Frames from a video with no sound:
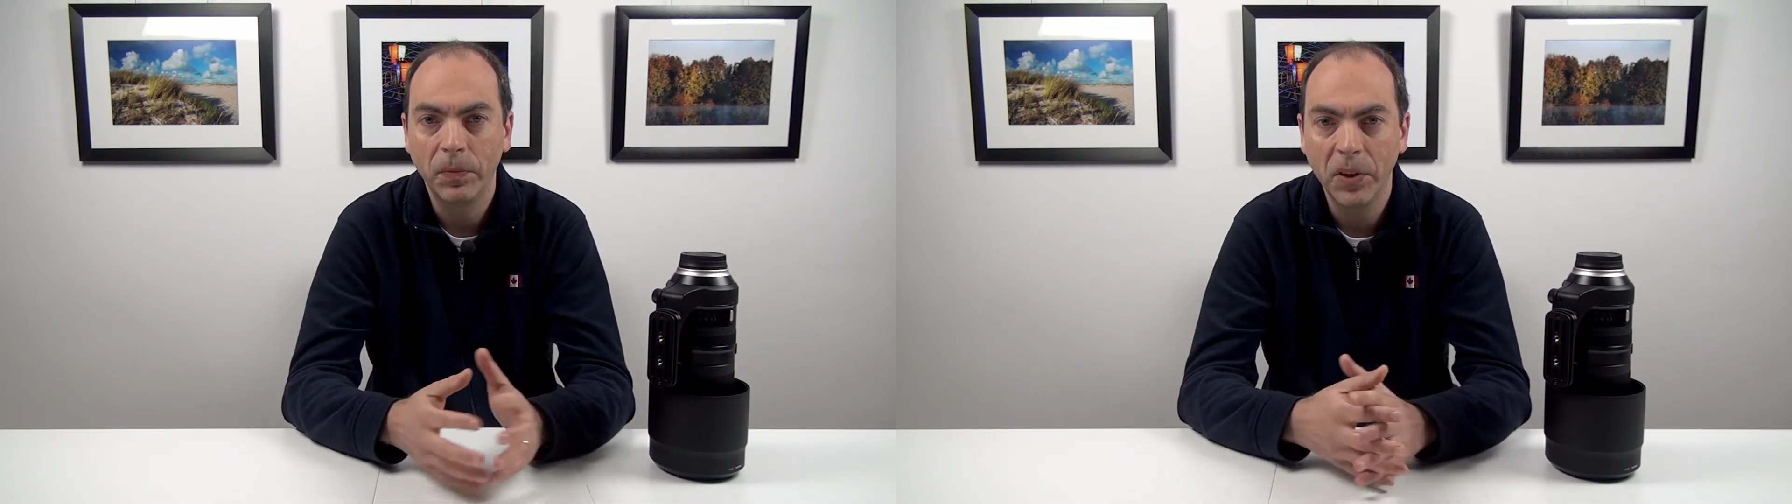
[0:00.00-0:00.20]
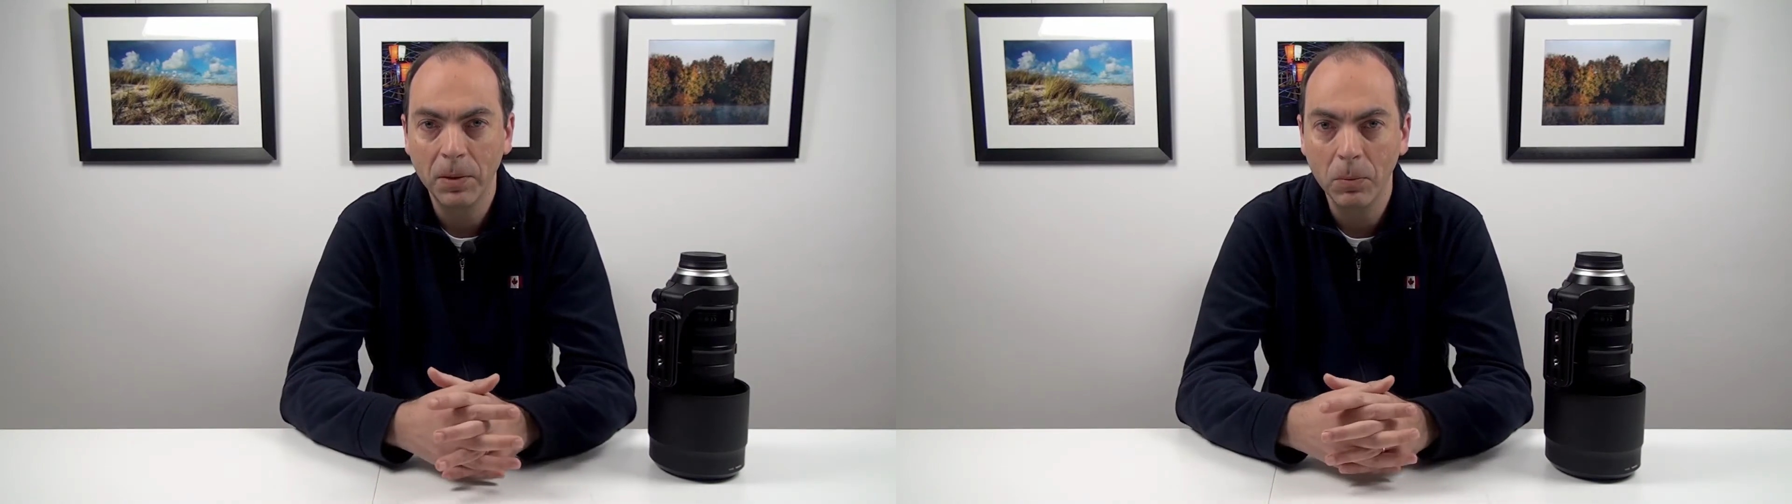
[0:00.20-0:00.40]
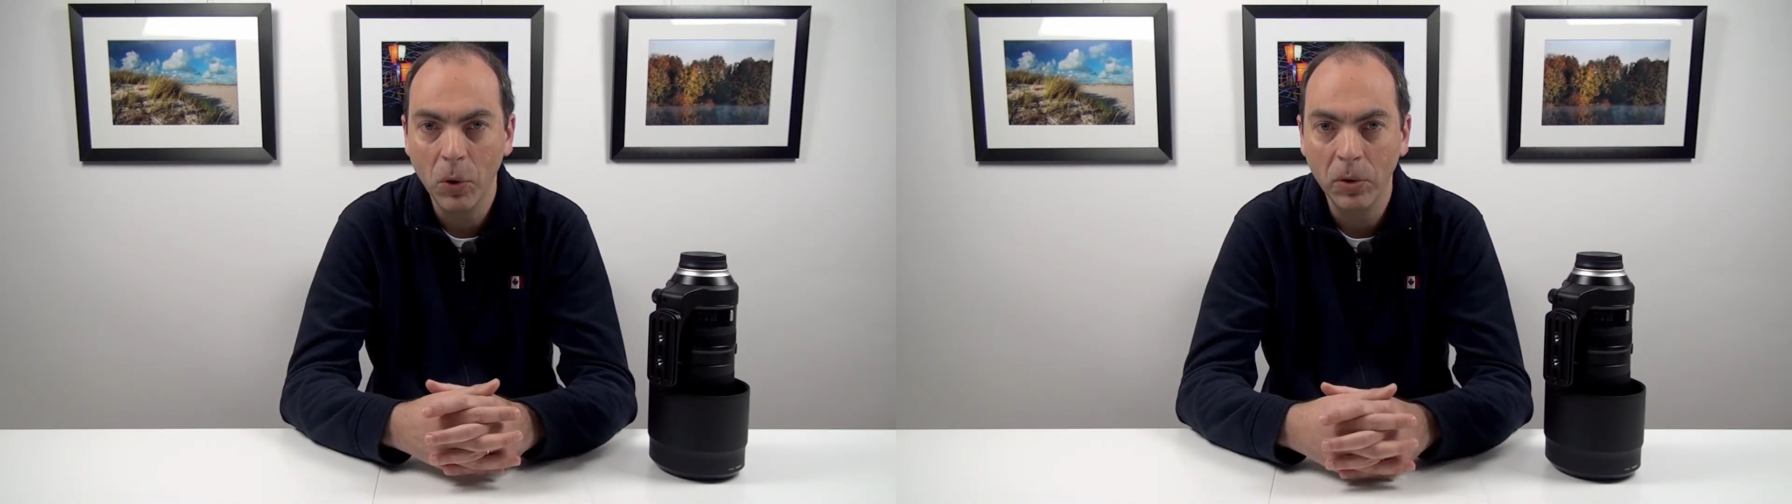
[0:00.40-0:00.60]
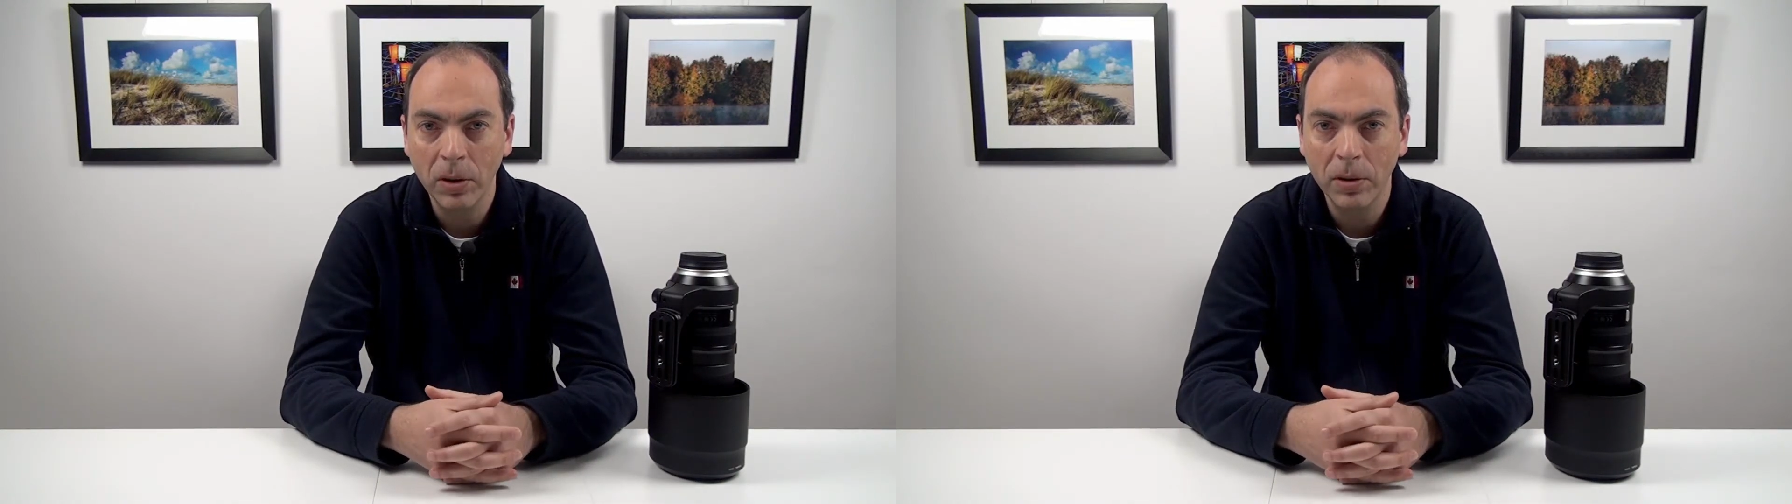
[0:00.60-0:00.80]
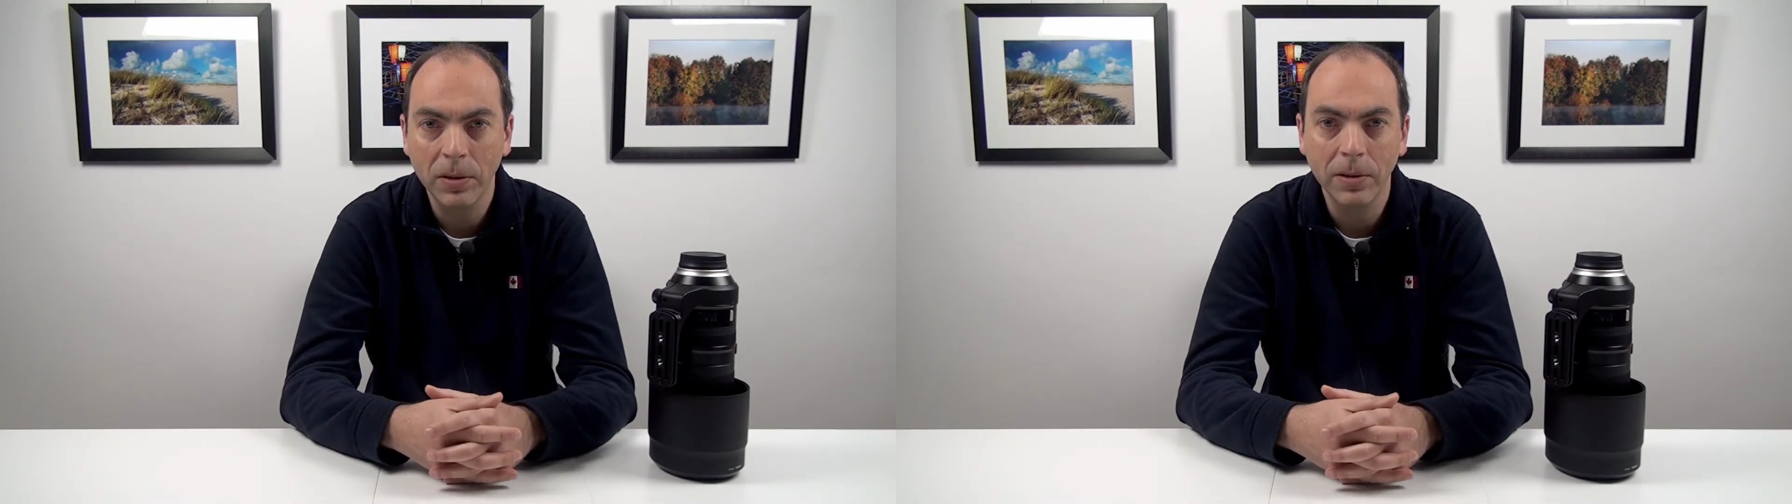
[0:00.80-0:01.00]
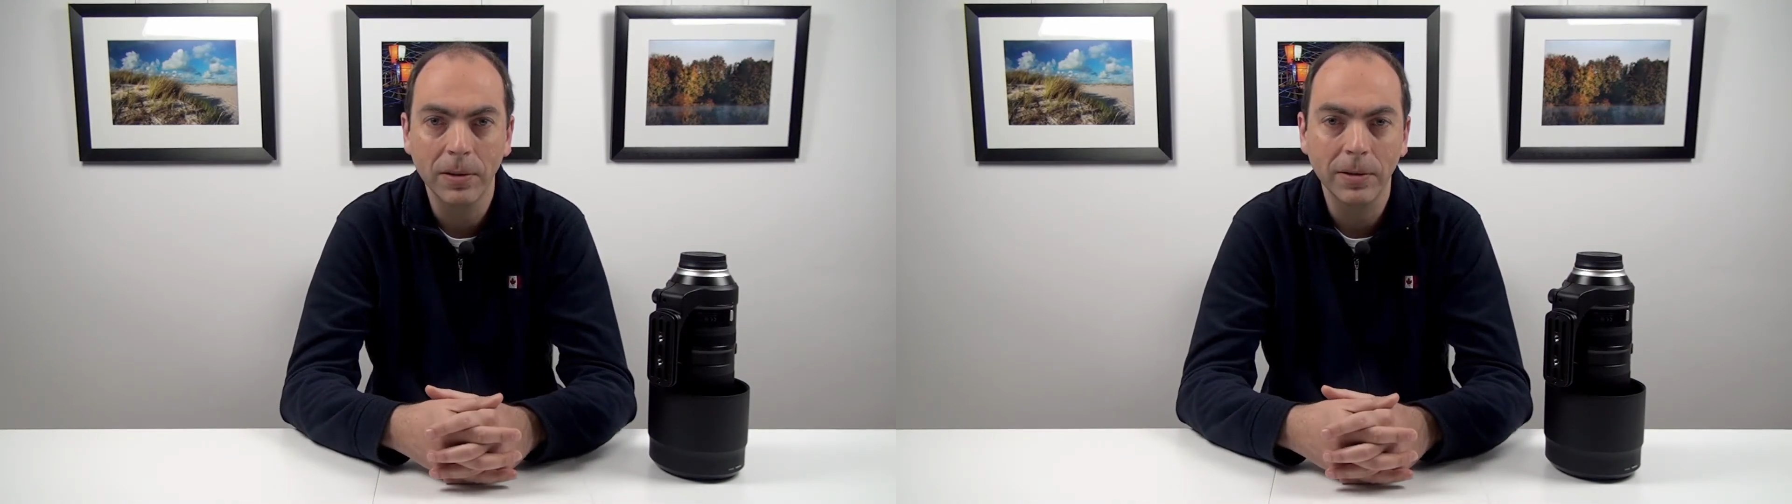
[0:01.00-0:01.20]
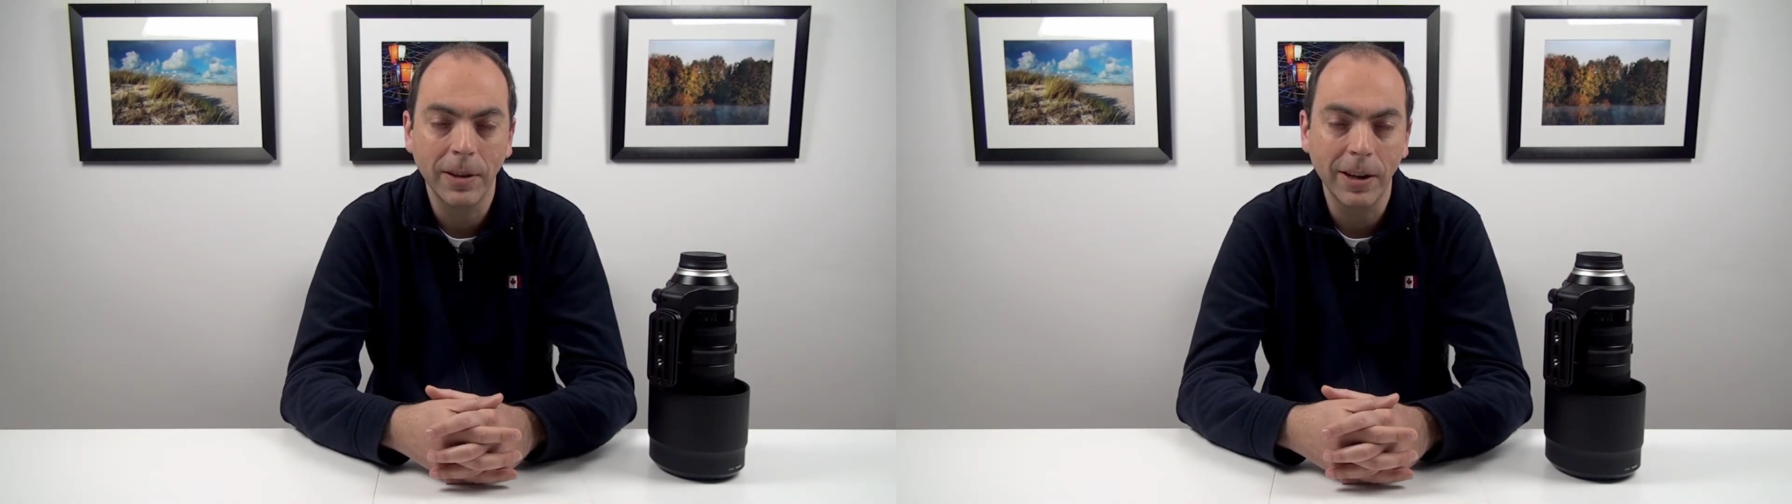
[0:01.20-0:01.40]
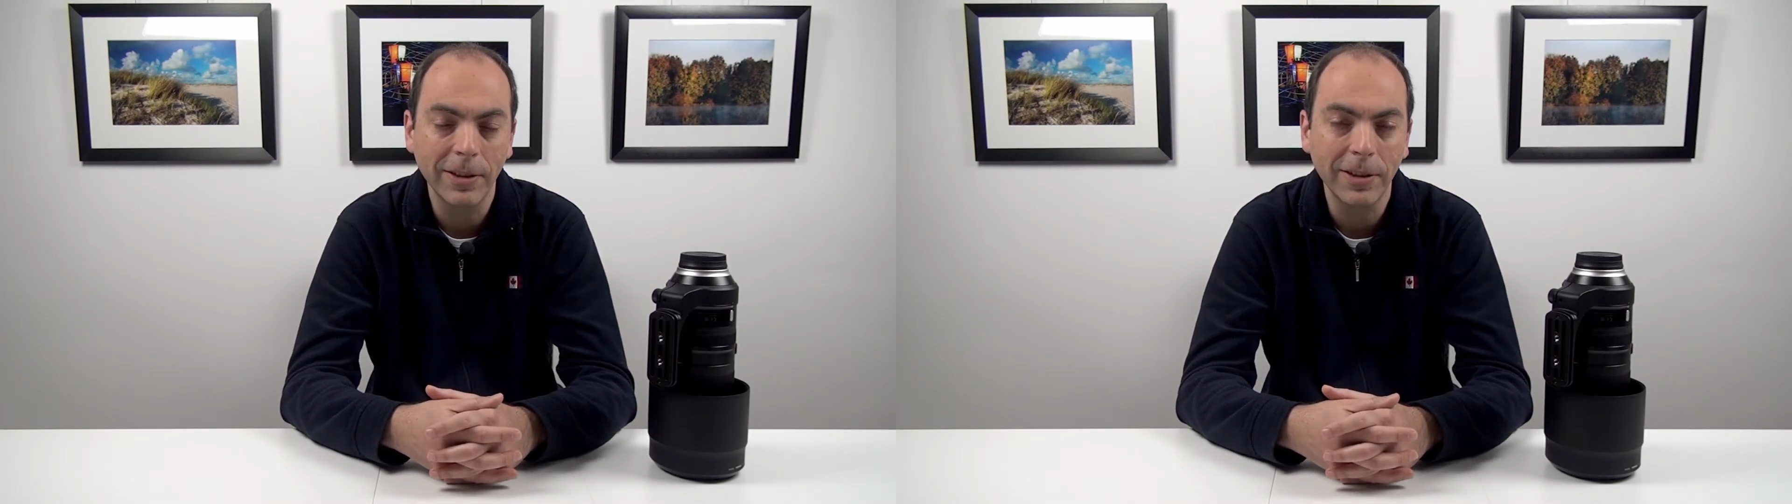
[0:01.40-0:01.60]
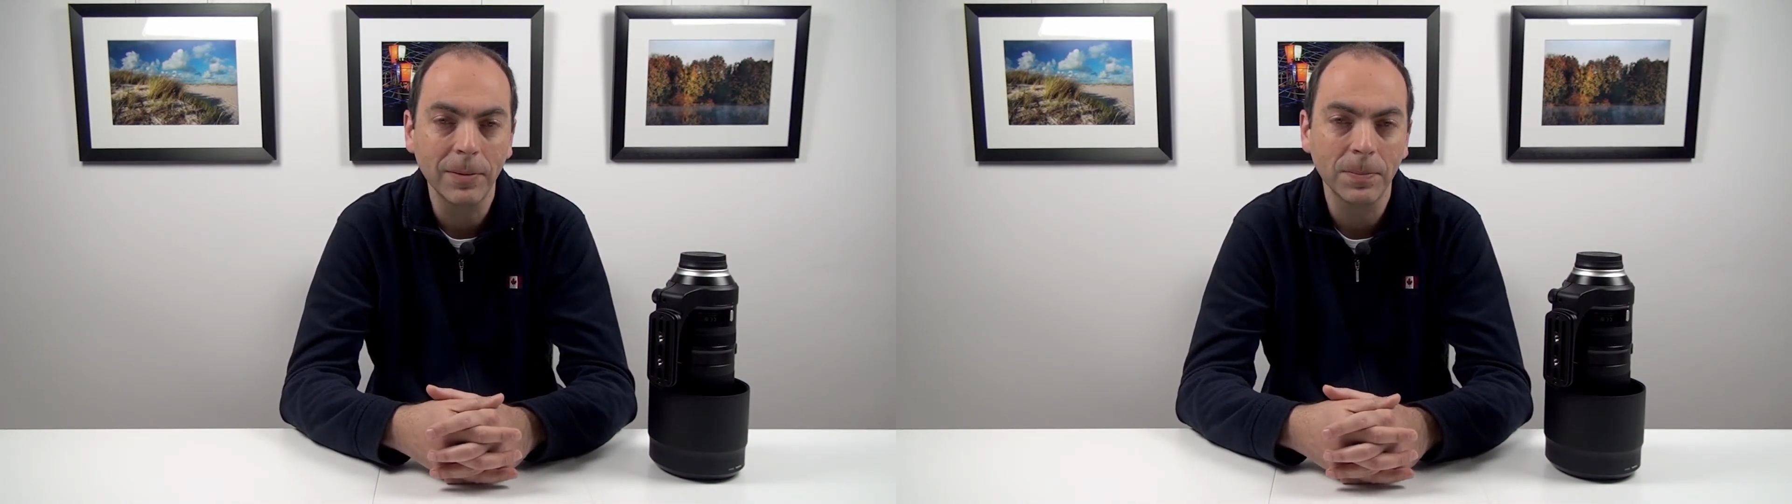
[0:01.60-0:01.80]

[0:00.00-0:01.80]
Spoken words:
That morning, nothing.